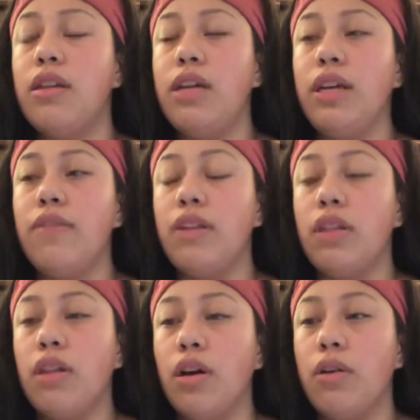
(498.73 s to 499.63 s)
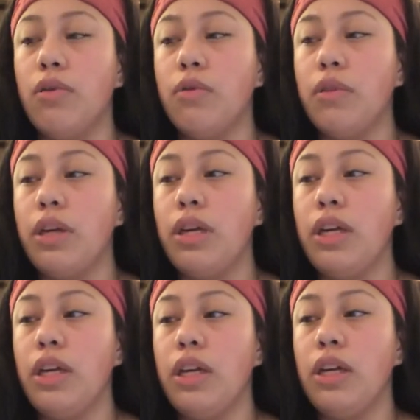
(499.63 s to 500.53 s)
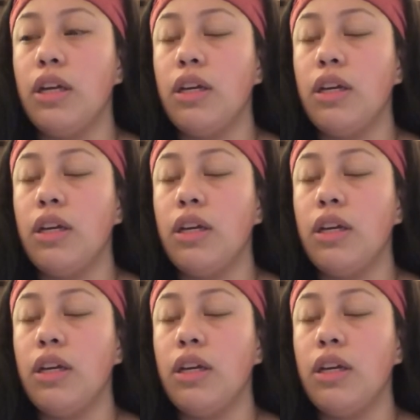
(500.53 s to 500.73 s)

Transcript: Even though he